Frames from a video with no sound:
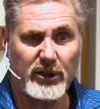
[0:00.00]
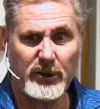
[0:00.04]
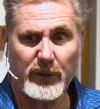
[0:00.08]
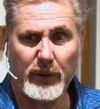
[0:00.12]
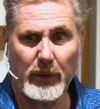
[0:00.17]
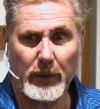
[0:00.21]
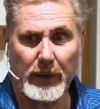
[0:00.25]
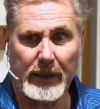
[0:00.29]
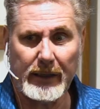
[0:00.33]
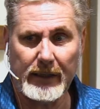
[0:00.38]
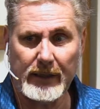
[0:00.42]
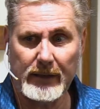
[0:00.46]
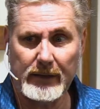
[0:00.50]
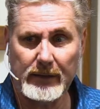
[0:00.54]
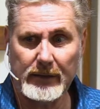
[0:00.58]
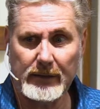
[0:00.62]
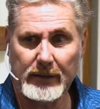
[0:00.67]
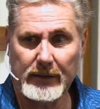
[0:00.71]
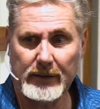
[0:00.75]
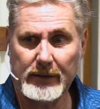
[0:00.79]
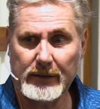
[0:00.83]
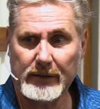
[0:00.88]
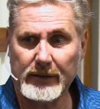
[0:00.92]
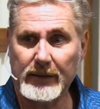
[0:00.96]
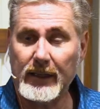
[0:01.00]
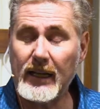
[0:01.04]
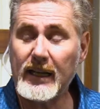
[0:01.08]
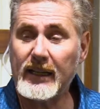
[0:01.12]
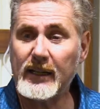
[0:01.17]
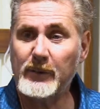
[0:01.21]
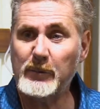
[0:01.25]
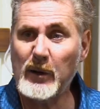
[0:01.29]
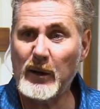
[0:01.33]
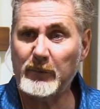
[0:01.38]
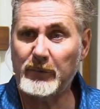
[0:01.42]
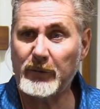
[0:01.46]
for you. Lock
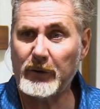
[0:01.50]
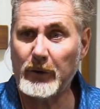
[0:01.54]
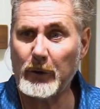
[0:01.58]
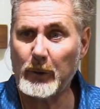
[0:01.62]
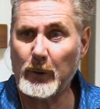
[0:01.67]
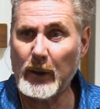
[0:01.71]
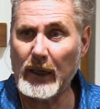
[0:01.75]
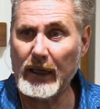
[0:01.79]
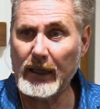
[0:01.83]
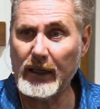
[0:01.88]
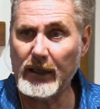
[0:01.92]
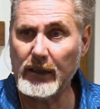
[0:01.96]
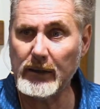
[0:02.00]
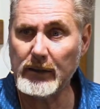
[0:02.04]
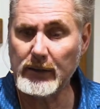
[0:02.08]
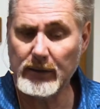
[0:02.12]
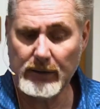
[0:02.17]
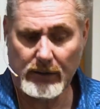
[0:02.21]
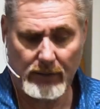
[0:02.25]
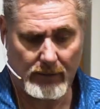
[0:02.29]
them up for a while.